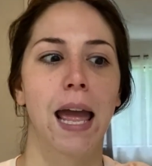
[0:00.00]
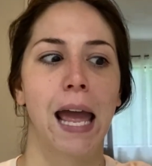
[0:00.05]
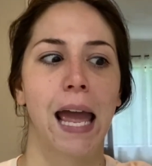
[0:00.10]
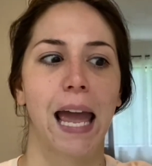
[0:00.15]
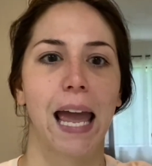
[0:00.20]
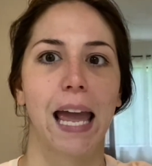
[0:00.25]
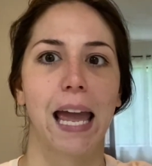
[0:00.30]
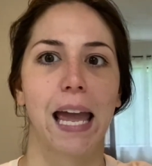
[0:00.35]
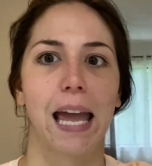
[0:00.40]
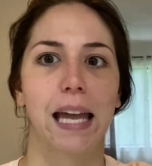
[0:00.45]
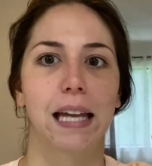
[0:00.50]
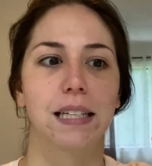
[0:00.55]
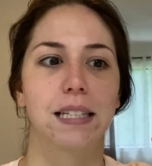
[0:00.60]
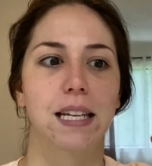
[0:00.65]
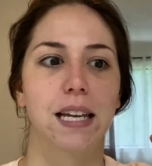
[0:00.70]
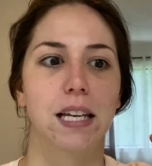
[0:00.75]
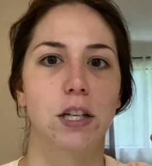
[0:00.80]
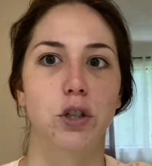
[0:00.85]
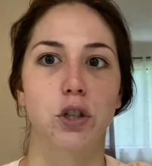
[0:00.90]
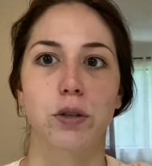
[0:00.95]
and
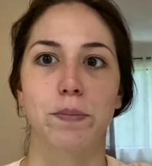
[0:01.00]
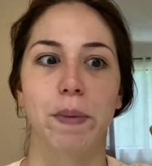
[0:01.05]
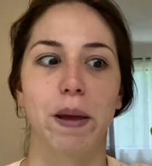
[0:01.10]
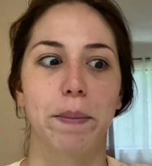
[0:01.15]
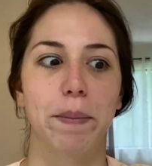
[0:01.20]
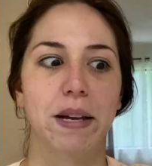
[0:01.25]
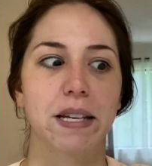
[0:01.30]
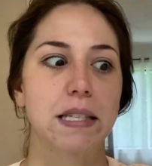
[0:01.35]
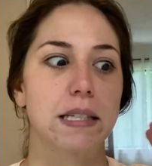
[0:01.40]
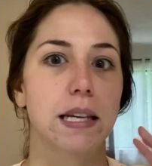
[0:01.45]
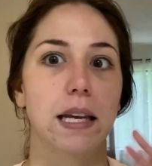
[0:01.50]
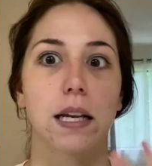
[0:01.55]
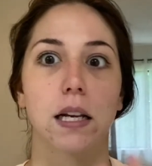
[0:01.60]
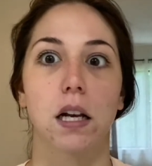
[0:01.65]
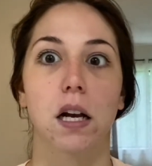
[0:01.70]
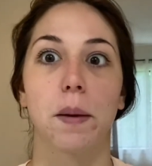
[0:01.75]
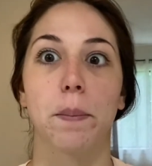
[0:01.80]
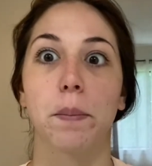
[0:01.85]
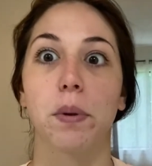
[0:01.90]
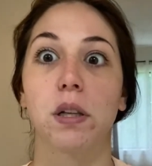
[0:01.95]
it just made my skin
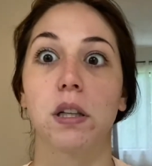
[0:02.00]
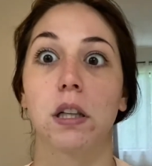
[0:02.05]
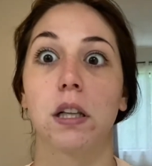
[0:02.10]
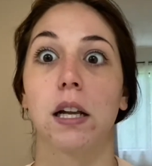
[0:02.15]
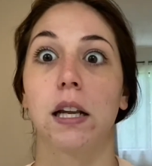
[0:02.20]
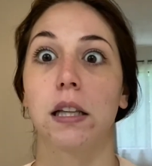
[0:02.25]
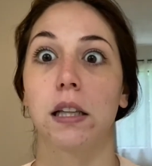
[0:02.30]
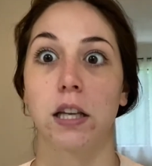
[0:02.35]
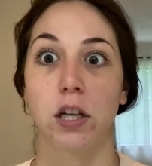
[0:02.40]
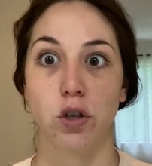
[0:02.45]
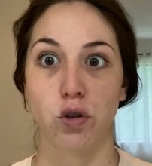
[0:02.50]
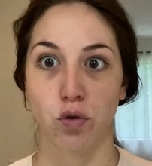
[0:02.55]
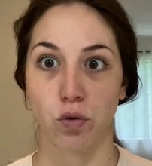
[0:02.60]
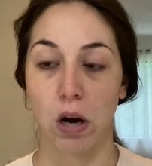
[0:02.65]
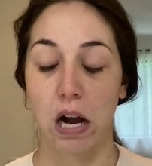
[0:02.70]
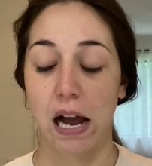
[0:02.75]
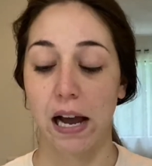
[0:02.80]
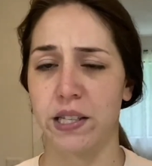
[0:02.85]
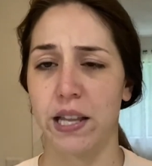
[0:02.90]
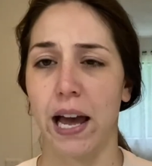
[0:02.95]
completely
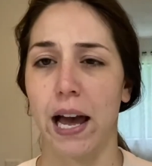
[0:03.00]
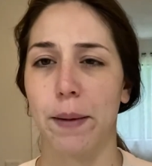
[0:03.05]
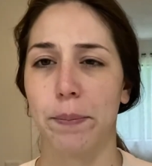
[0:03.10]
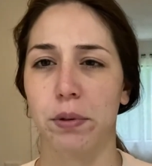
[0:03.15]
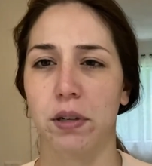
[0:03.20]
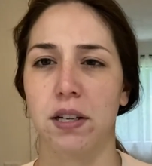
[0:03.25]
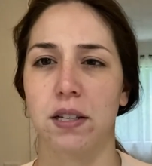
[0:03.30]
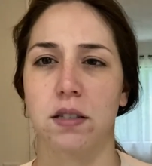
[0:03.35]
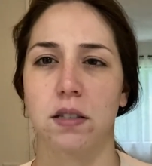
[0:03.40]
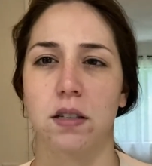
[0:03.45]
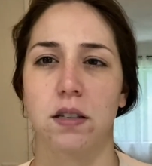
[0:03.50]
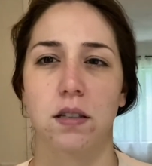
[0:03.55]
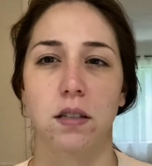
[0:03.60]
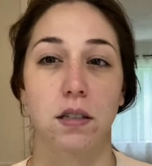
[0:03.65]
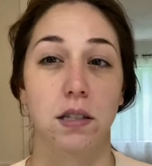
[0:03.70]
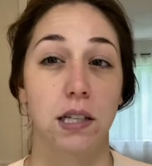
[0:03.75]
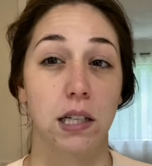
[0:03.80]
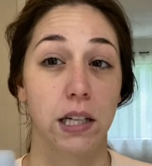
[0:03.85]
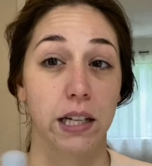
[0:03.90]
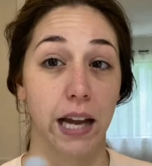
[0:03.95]
dry. That plus the
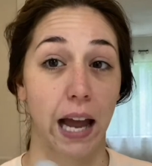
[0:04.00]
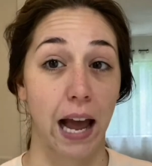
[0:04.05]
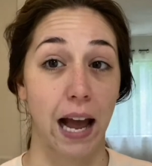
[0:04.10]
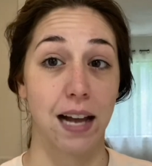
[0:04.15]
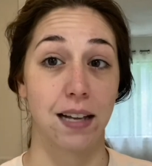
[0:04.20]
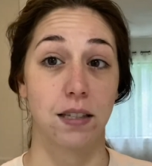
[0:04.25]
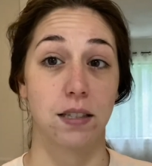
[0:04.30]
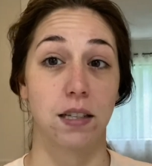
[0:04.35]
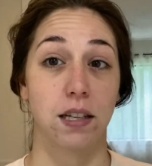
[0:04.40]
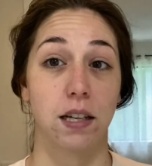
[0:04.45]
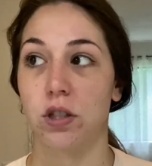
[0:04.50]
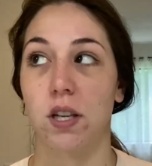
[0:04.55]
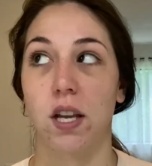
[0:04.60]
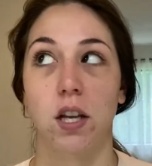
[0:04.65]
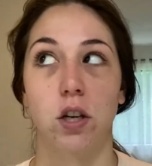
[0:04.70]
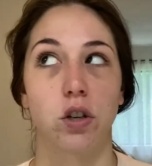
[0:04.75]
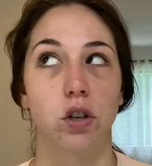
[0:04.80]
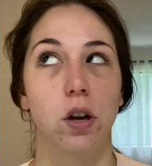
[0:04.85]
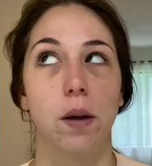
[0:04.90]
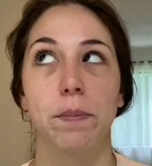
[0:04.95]
salicylic acid,
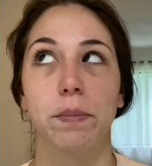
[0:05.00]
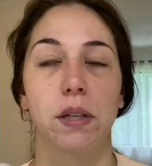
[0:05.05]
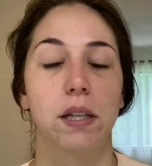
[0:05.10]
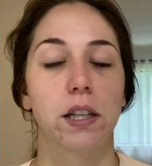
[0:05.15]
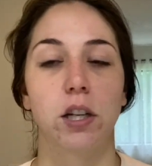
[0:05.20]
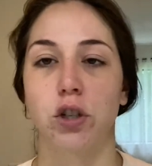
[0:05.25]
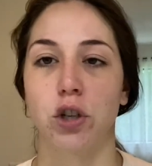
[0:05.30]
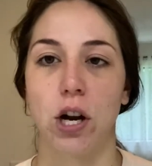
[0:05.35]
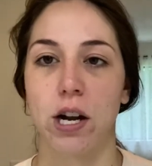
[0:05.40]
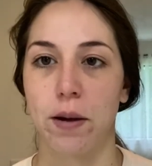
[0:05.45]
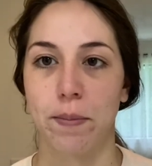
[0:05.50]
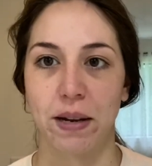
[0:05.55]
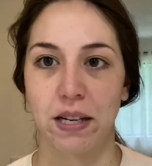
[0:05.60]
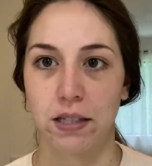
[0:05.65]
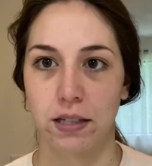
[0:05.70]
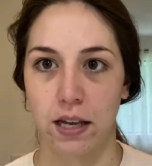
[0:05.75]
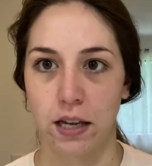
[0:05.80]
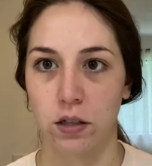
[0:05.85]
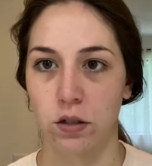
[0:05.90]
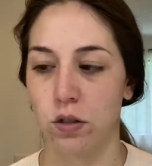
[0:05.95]
it completely dried out my
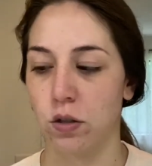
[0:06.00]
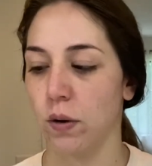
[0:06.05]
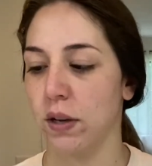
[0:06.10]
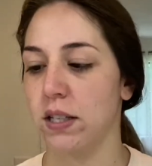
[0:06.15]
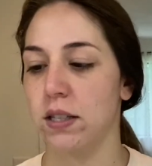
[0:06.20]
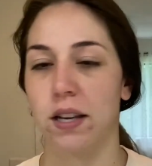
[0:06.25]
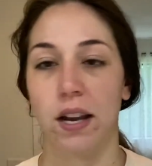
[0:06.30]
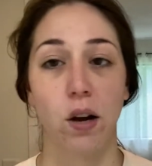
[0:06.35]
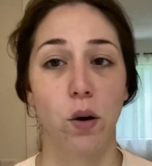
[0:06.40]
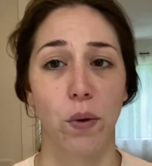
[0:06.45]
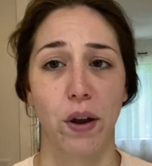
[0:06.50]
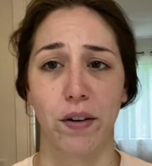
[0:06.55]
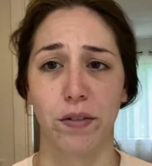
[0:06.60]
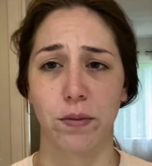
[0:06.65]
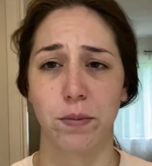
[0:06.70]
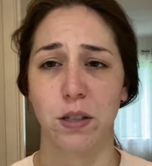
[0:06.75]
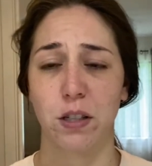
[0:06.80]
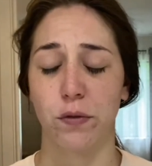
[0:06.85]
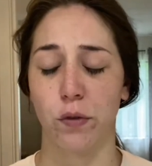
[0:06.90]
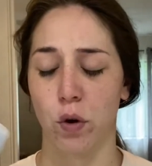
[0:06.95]
skin. So I stayed away from
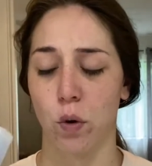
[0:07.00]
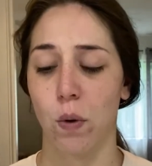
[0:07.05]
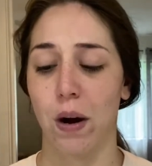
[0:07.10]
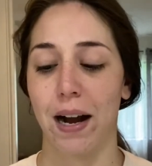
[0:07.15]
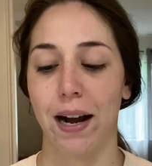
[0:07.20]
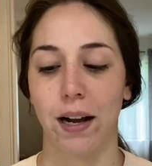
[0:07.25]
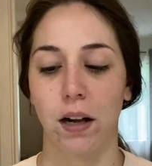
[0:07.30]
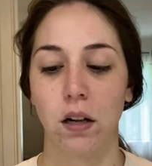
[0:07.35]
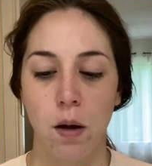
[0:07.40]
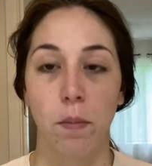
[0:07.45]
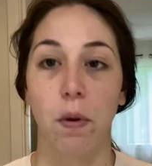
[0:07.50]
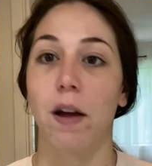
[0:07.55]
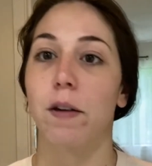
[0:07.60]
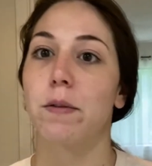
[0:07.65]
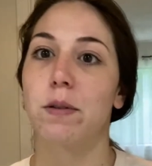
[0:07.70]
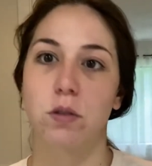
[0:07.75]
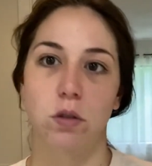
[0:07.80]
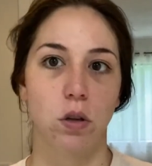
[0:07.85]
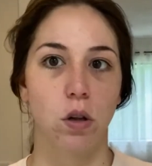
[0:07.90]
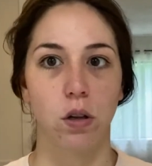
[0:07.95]
this for a while, but I've been
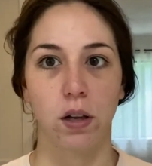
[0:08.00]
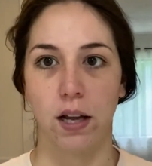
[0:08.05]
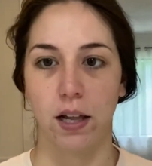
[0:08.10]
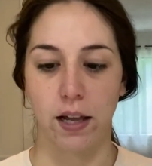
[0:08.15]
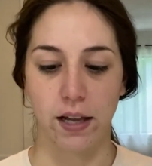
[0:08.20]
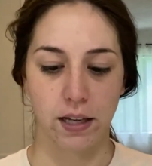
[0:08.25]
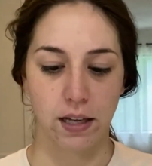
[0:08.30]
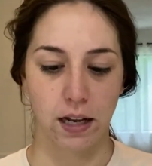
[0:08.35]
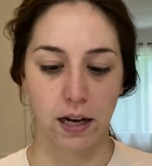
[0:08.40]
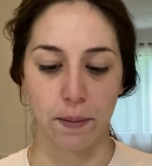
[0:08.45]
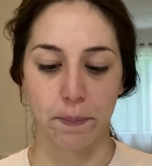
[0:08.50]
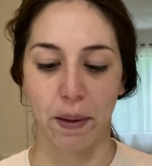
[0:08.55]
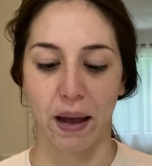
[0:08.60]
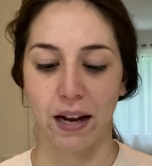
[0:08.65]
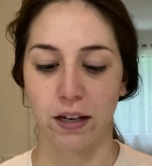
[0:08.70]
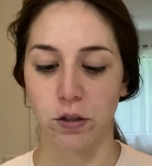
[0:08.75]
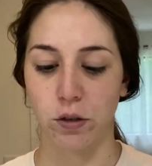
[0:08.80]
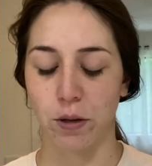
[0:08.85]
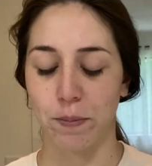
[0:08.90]
slowly like getting back to it